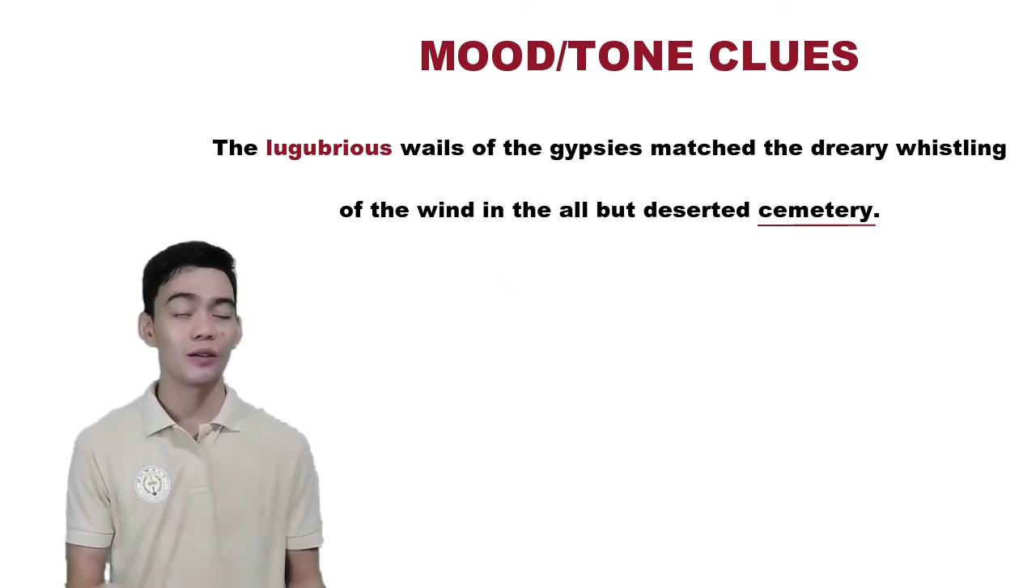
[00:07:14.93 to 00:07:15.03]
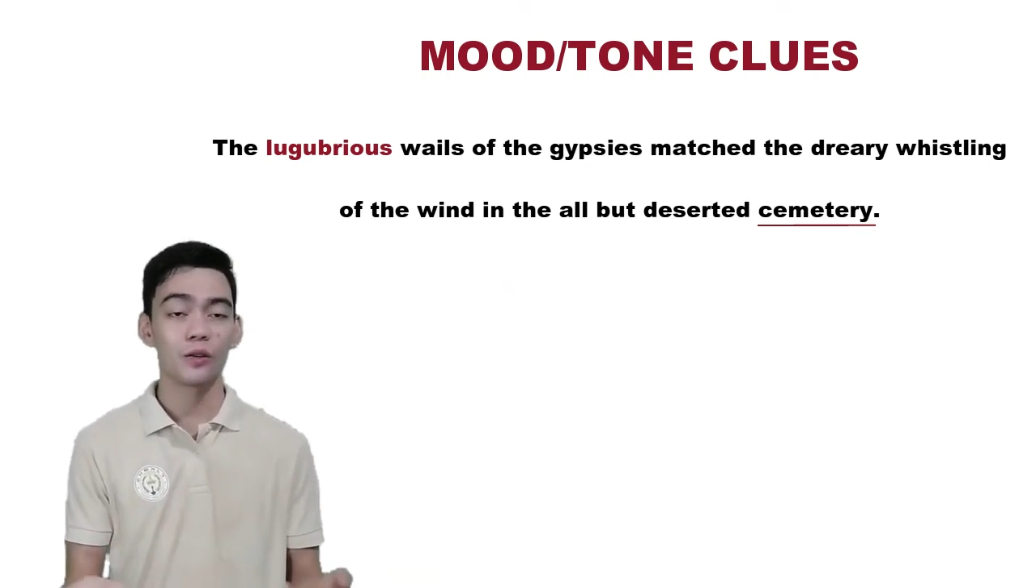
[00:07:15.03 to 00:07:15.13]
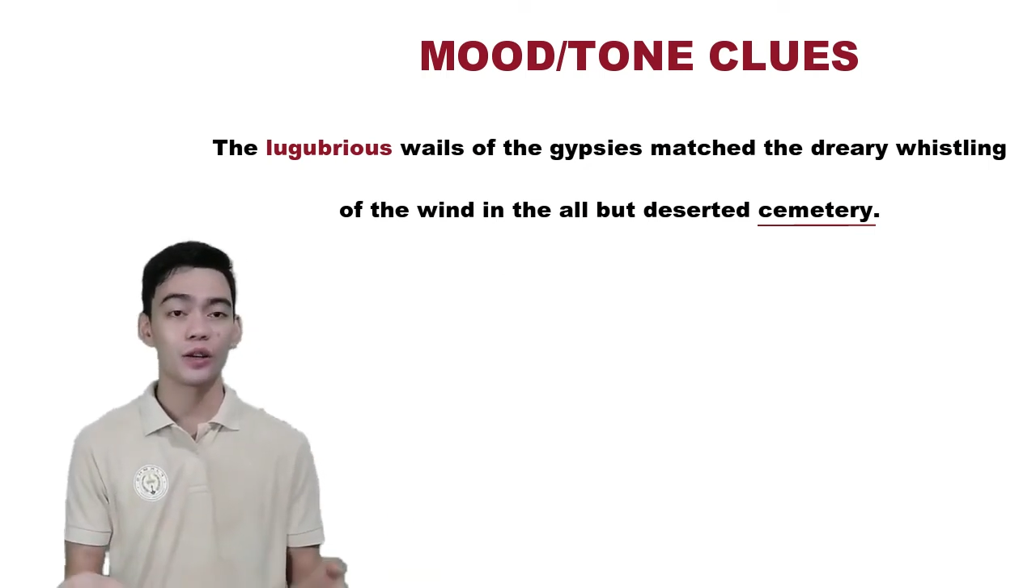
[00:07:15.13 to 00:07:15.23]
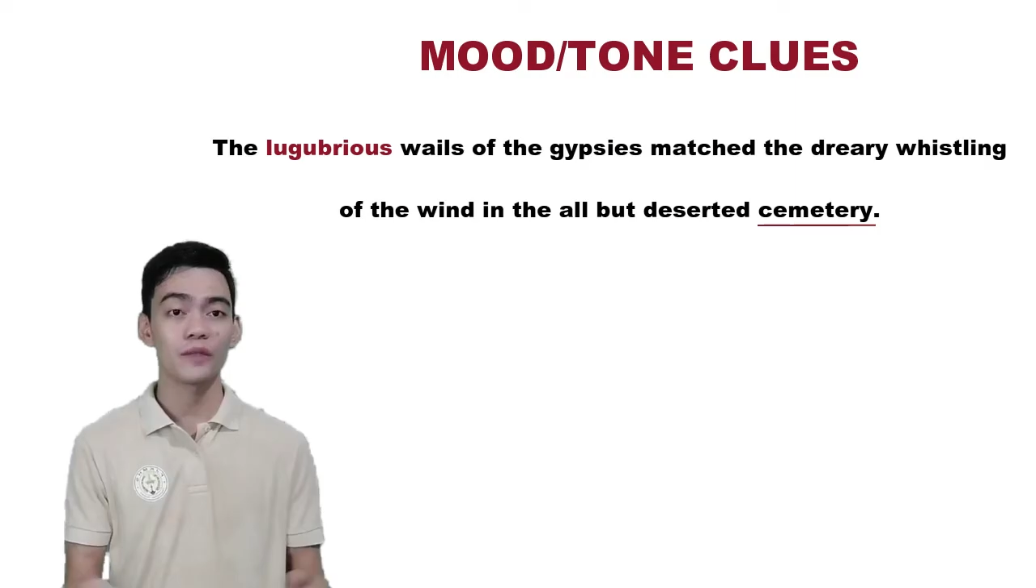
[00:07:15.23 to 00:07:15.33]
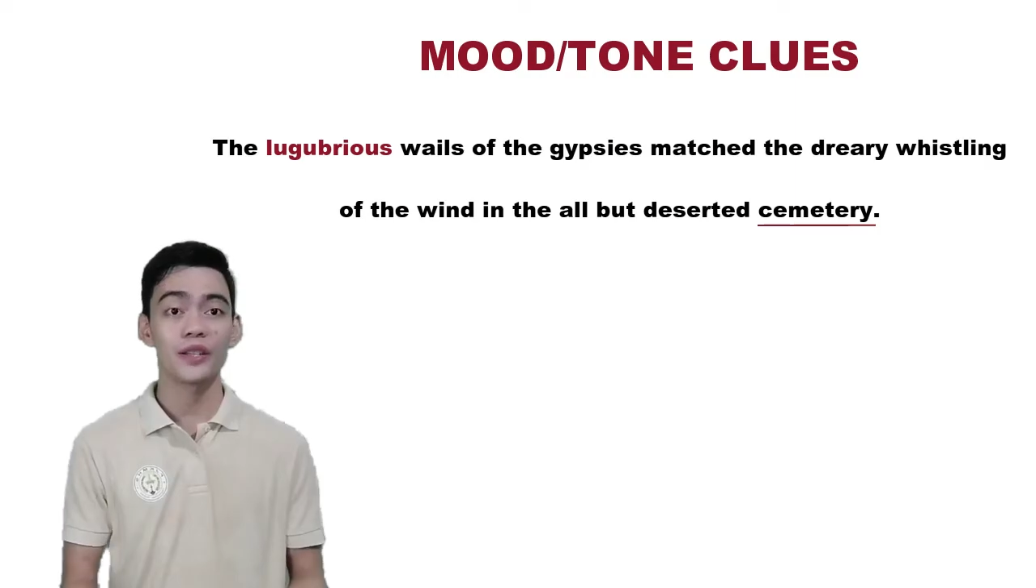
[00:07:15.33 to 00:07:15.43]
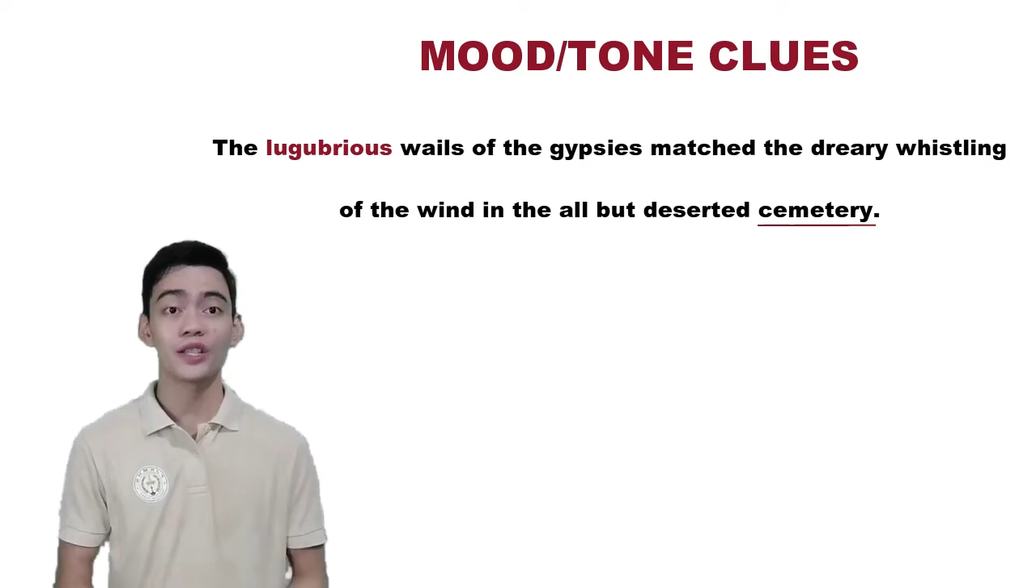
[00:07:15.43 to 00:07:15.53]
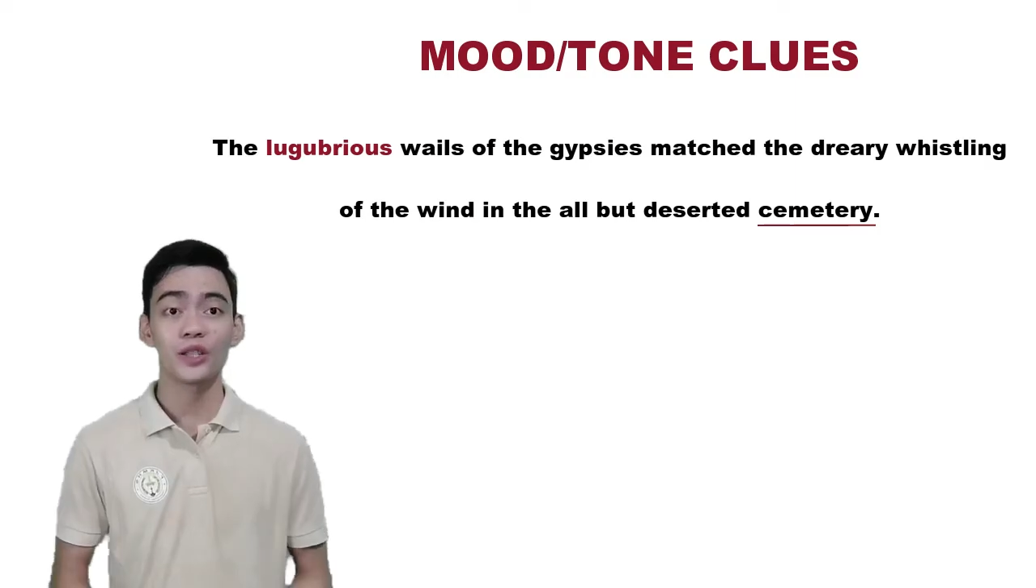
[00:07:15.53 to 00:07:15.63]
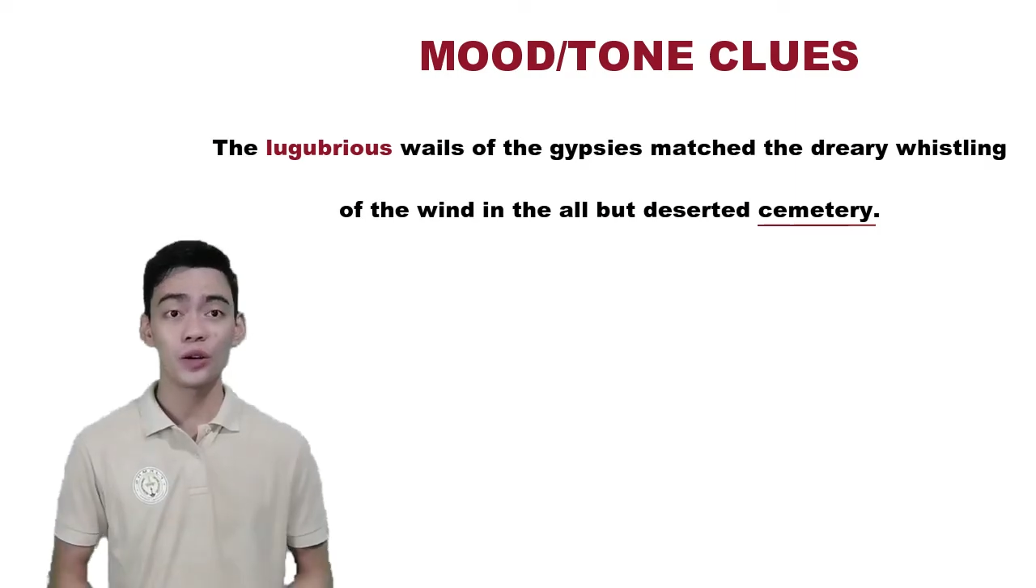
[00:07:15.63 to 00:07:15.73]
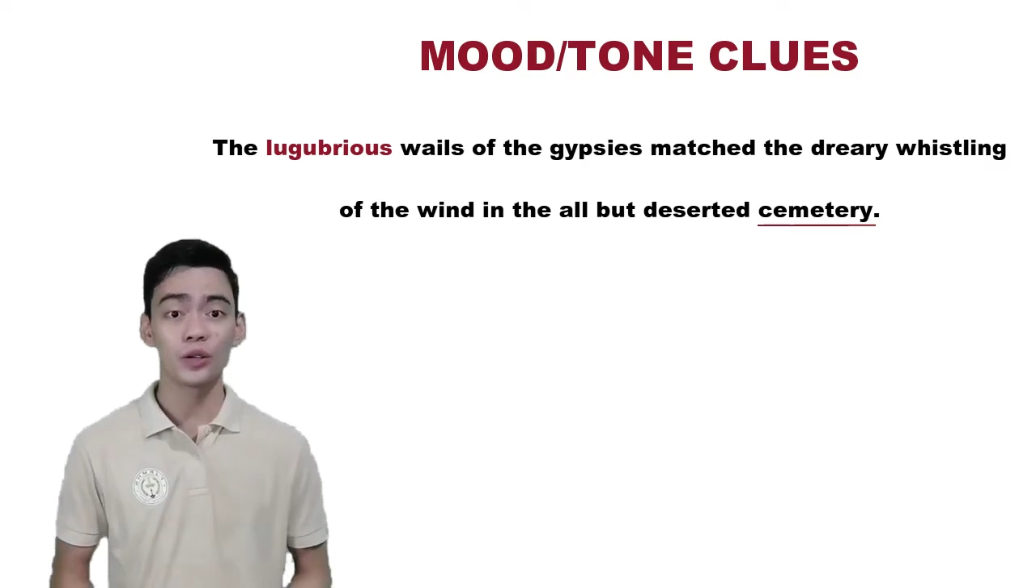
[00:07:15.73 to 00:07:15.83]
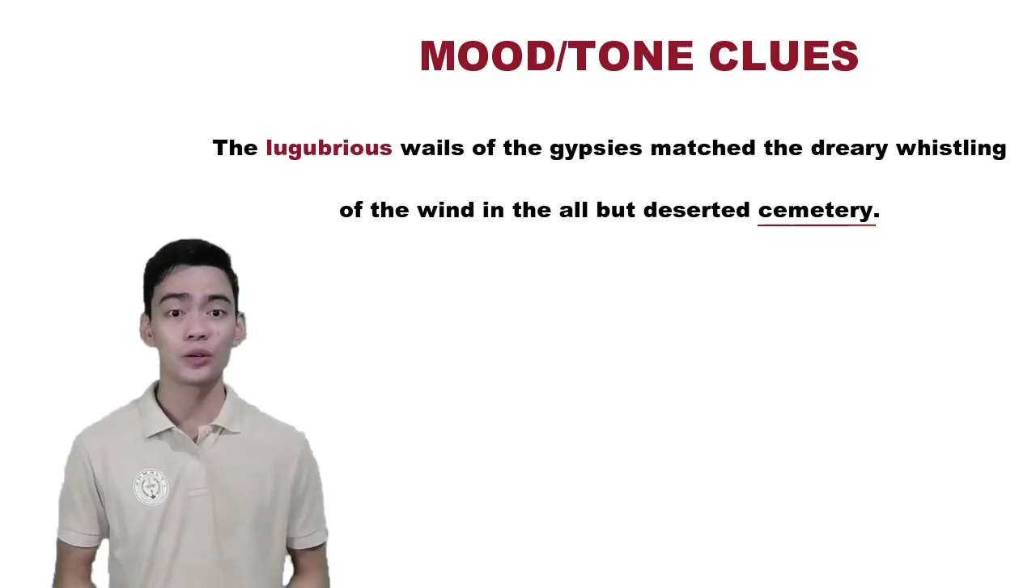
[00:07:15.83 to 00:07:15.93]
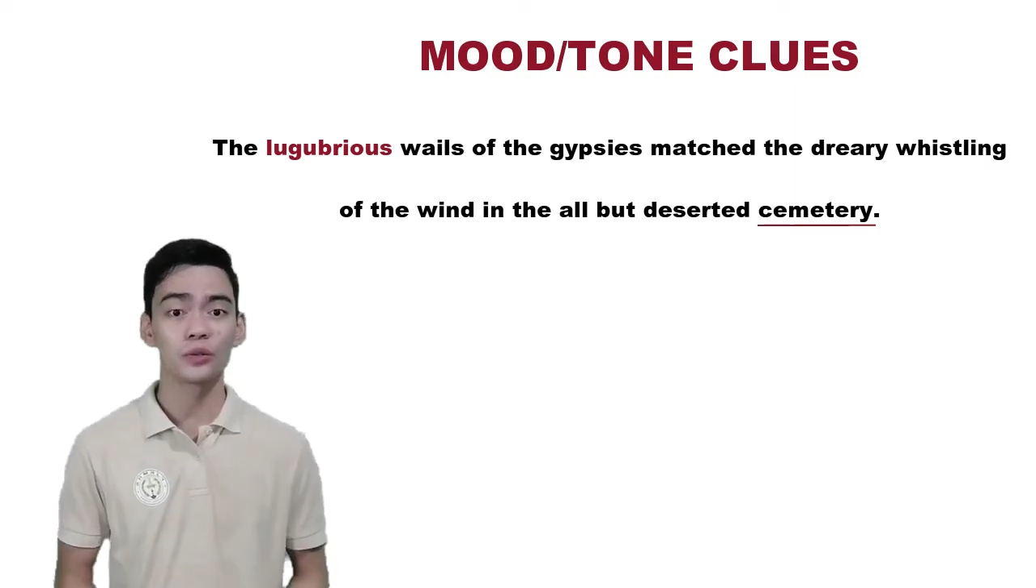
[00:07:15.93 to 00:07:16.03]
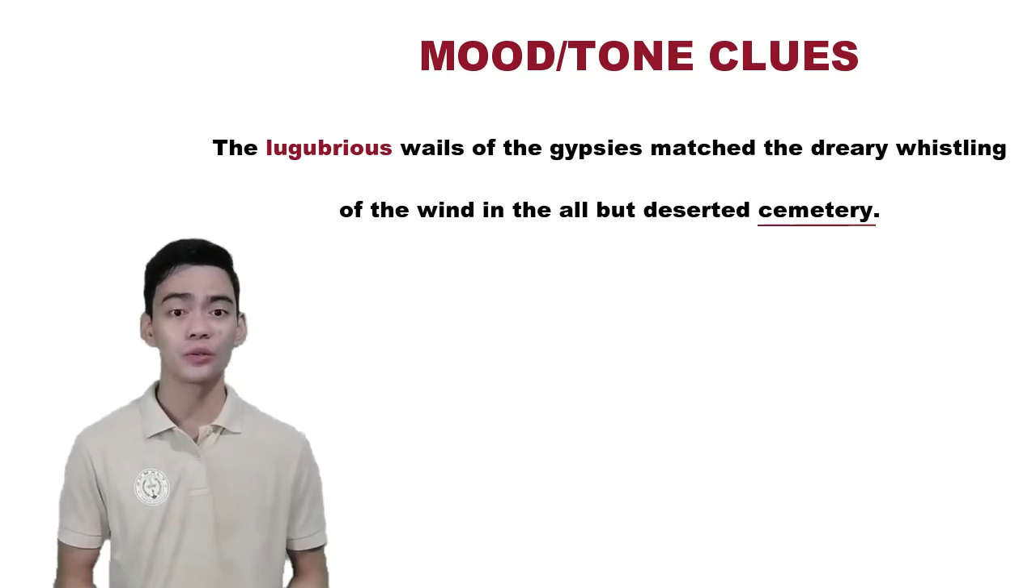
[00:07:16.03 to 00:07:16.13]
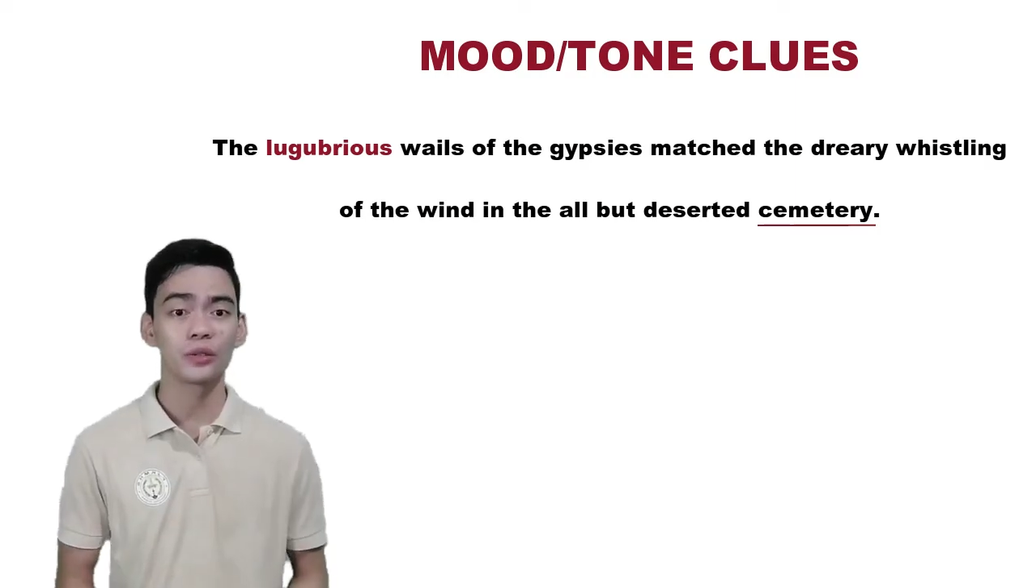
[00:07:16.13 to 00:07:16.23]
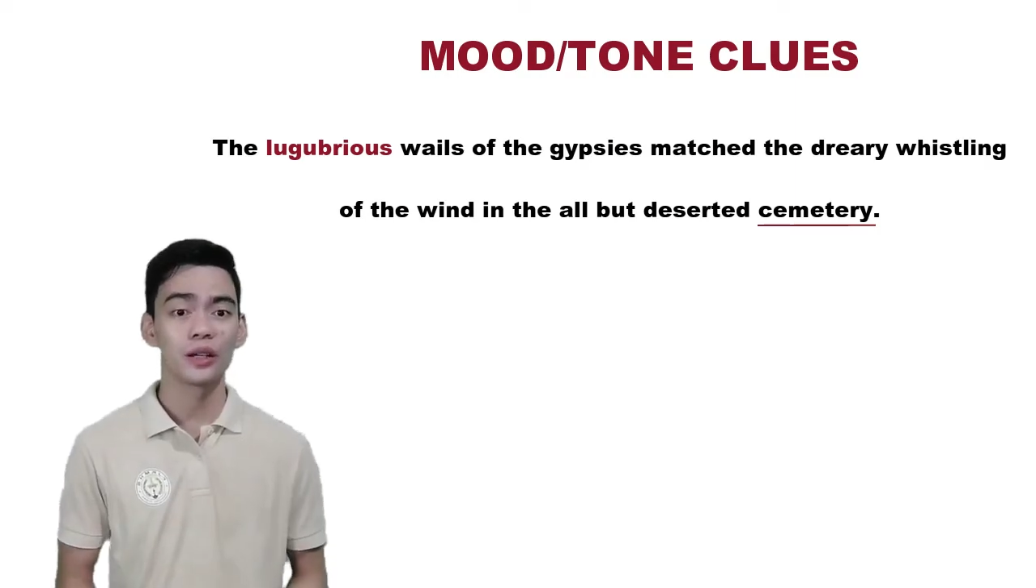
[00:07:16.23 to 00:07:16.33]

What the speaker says: or even sorrow.